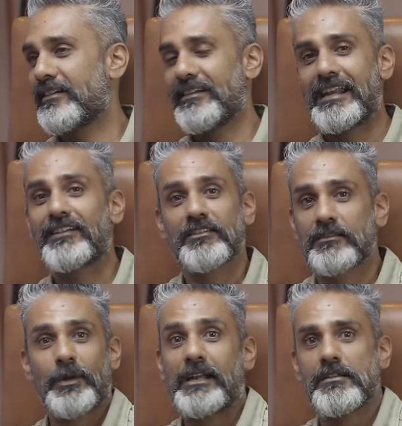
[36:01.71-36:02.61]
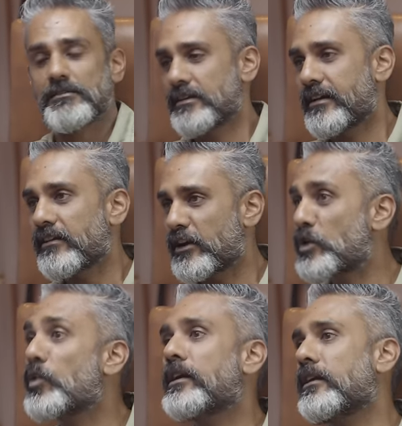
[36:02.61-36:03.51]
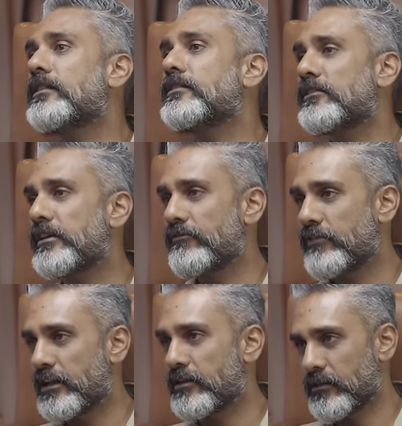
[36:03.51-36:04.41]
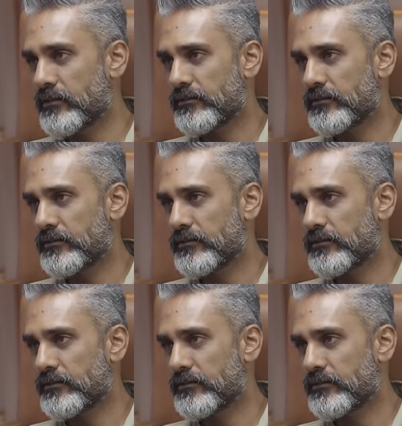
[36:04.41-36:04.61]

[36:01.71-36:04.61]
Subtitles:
later, 20 years later, and do it in the dream vehicle.